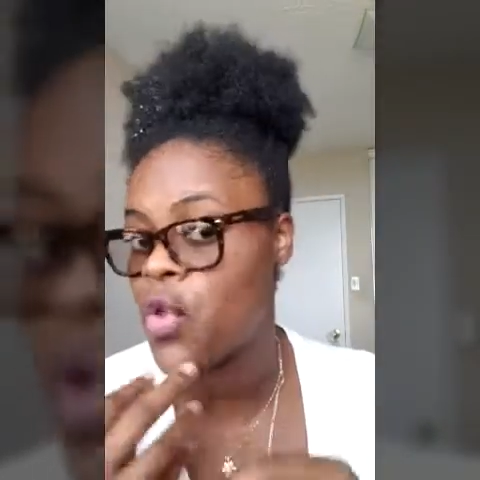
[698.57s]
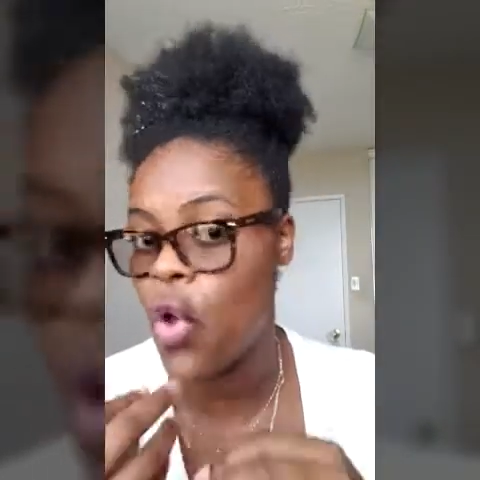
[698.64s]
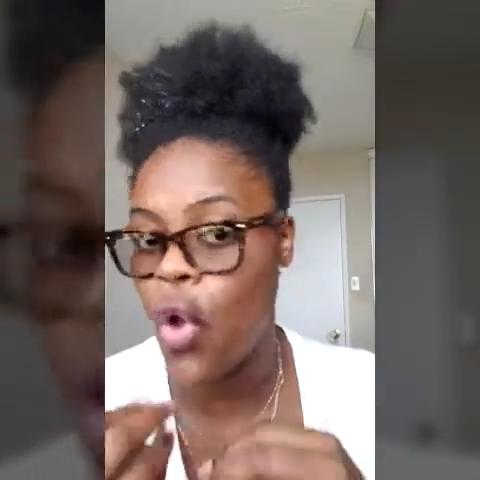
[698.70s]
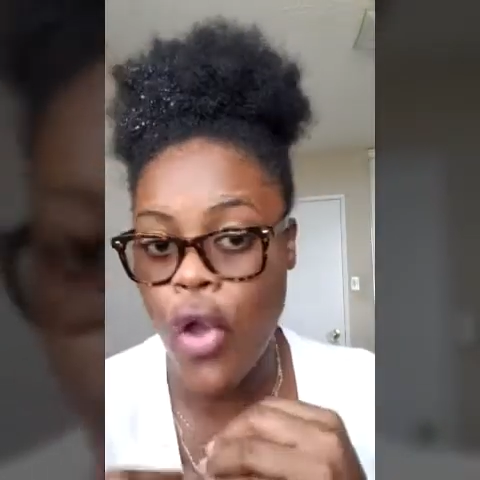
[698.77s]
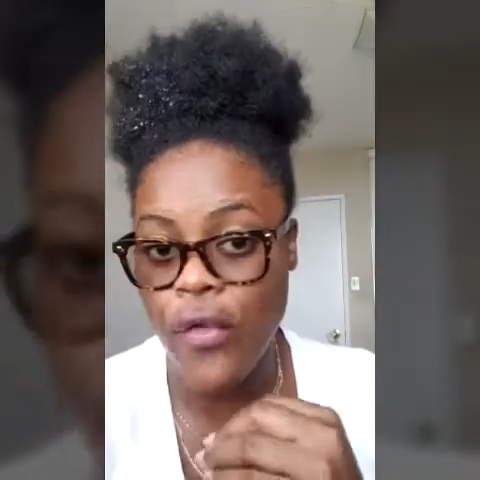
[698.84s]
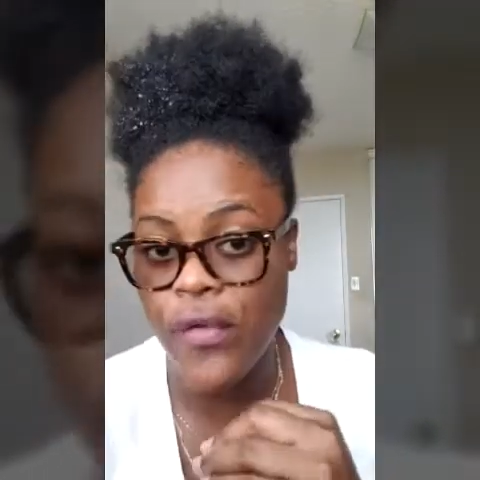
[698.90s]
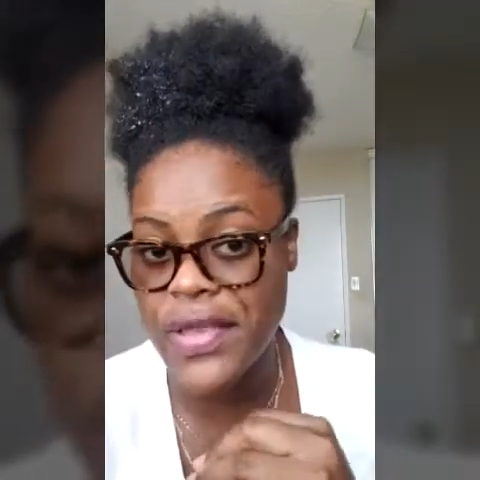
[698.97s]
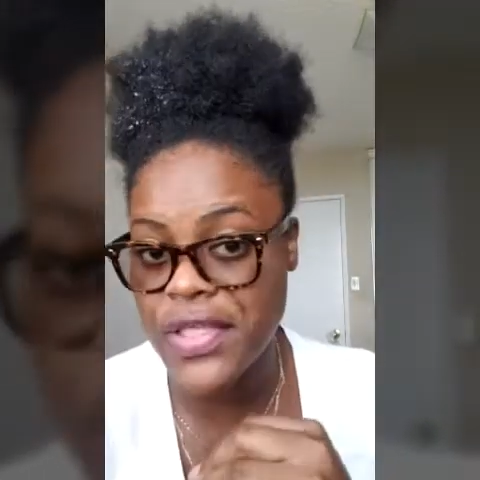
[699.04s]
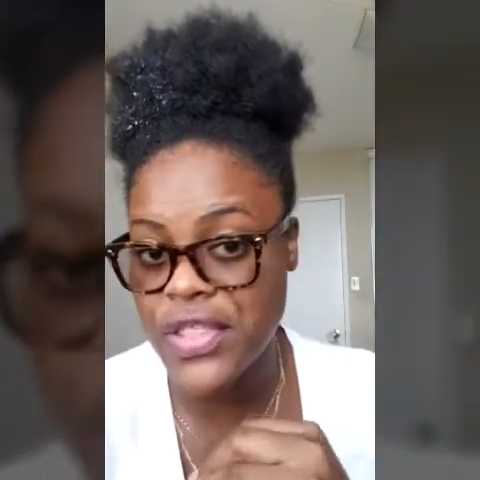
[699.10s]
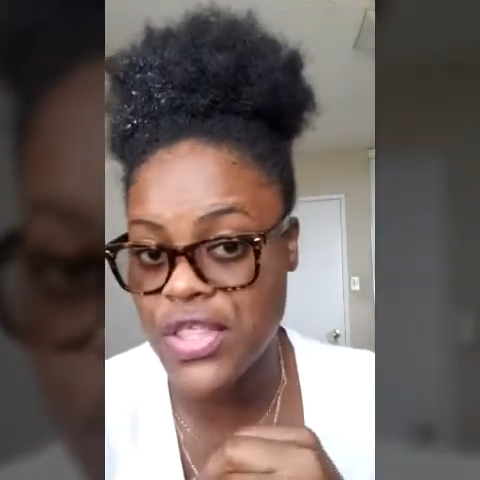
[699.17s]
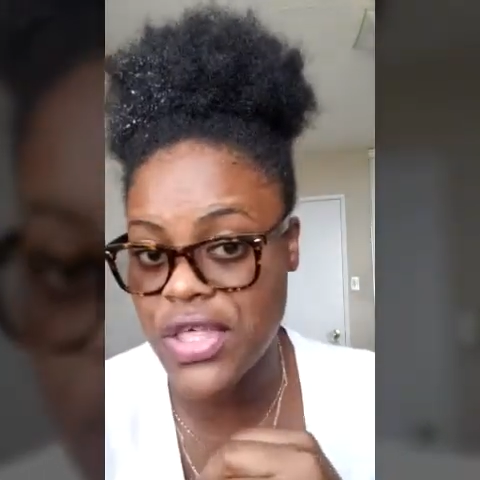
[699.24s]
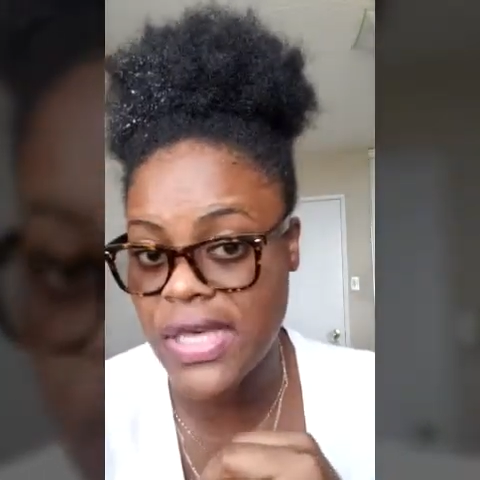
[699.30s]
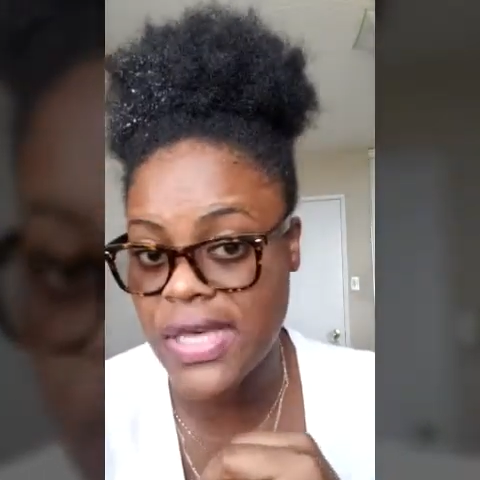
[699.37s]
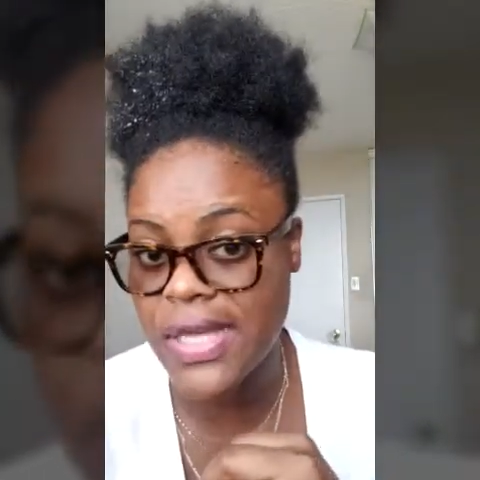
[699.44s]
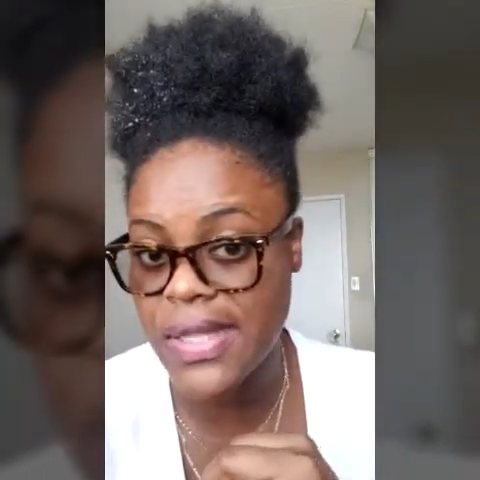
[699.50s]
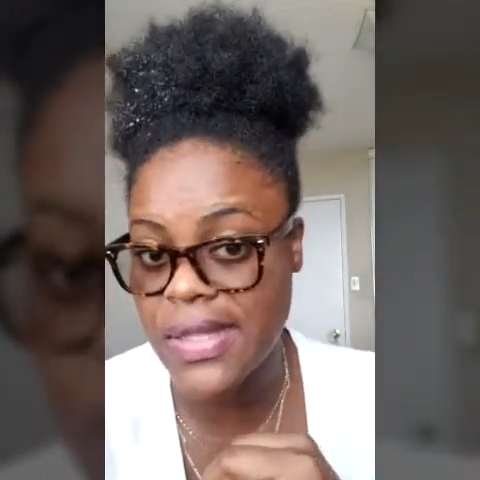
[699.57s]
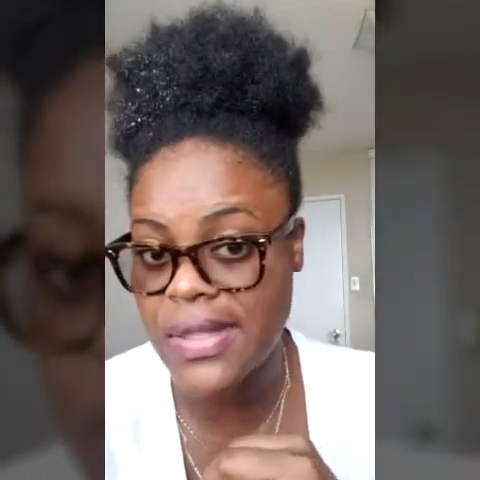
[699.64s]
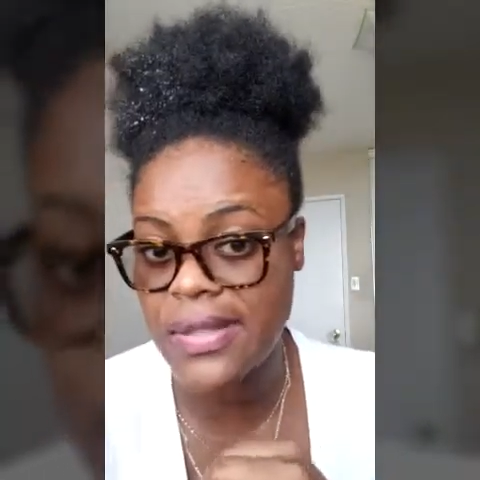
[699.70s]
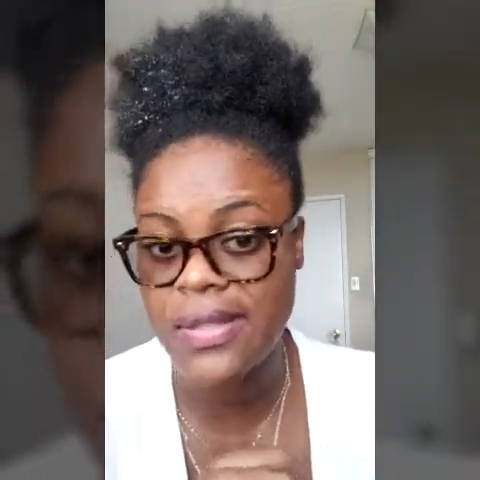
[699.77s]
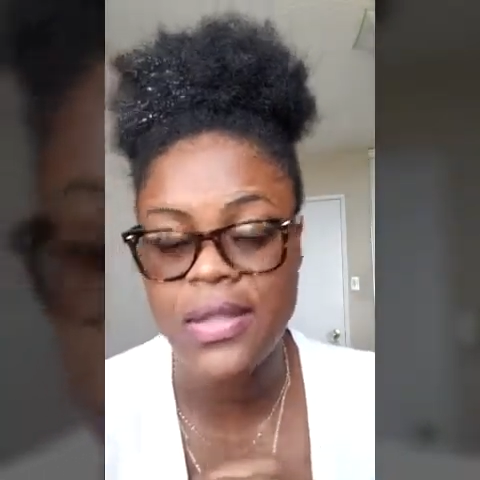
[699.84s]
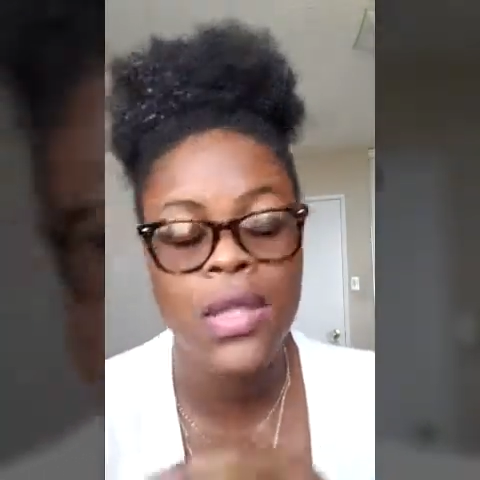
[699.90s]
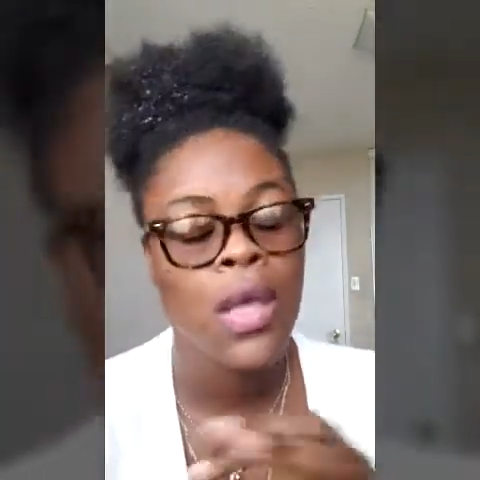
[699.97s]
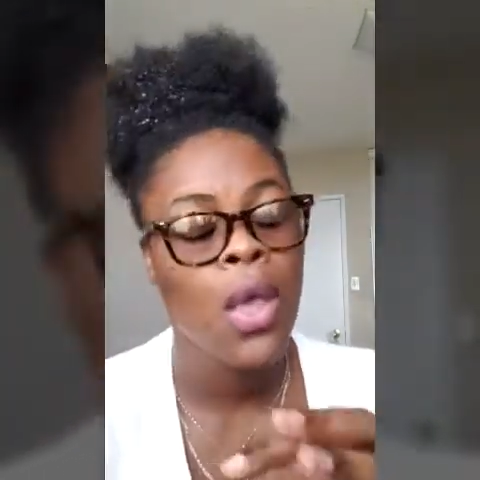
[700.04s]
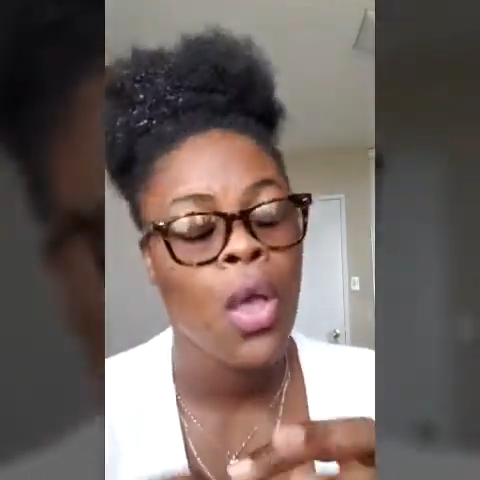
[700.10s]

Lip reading: oranges,